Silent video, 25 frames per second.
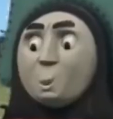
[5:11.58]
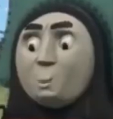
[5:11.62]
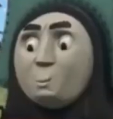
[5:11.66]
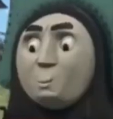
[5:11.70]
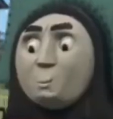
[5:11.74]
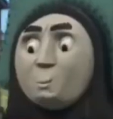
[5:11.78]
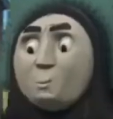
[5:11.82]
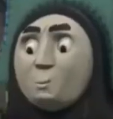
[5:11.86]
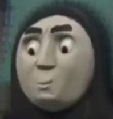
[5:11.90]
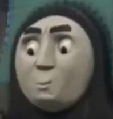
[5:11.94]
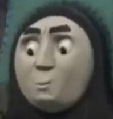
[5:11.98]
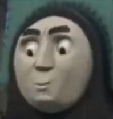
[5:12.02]

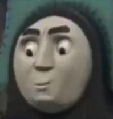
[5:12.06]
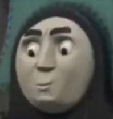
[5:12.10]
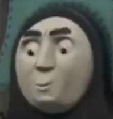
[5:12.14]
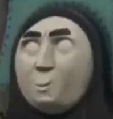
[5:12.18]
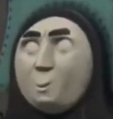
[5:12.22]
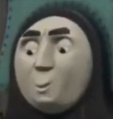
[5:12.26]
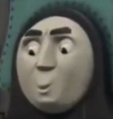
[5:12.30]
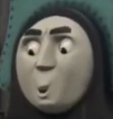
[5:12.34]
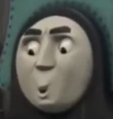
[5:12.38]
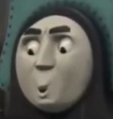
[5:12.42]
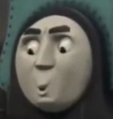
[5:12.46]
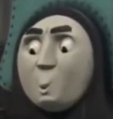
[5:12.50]
Oh,
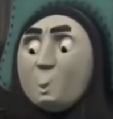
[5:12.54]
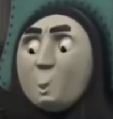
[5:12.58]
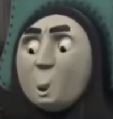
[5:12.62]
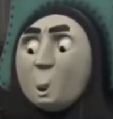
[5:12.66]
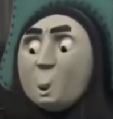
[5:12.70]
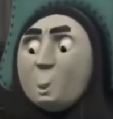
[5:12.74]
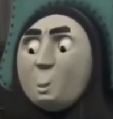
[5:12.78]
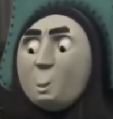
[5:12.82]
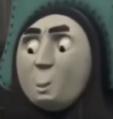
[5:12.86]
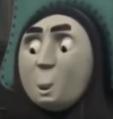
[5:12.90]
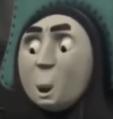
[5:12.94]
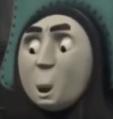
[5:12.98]

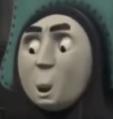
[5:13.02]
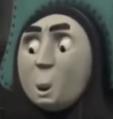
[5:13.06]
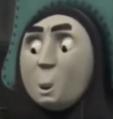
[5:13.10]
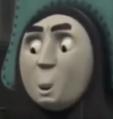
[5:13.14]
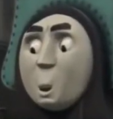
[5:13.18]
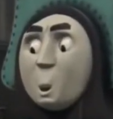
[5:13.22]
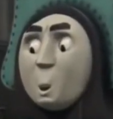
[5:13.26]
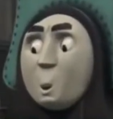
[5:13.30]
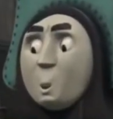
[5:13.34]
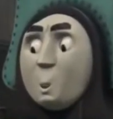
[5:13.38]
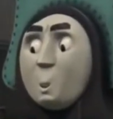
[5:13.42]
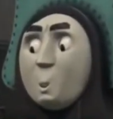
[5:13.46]
look at
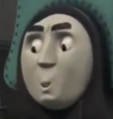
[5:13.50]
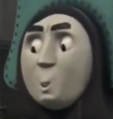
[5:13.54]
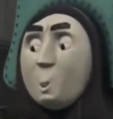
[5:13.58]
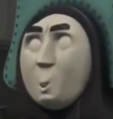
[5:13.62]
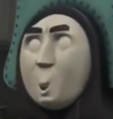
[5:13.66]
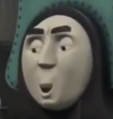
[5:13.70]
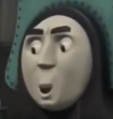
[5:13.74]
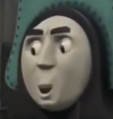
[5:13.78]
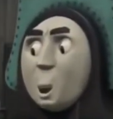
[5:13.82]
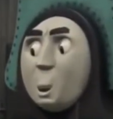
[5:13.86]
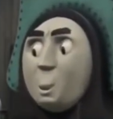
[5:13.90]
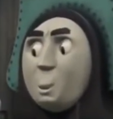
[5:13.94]
that old
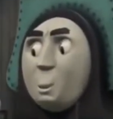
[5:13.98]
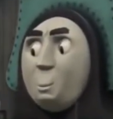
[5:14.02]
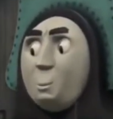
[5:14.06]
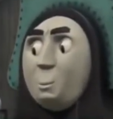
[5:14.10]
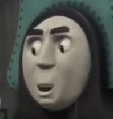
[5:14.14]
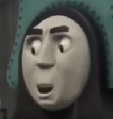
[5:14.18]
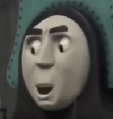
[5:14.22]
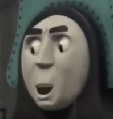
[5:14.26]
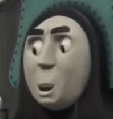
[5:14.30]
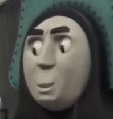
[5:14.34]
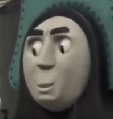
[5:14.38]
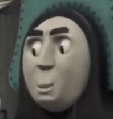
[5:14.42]

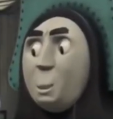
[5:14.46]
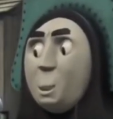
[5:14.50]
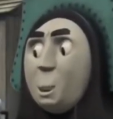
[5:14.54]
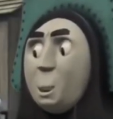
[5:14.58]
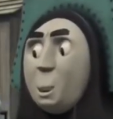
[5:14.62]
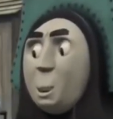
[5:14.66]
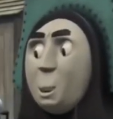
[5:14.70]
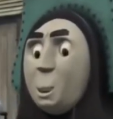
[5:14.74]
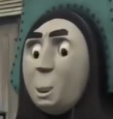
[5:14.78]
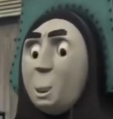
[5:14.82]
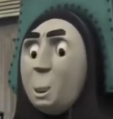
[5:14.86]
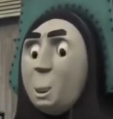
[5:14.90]
rust bucket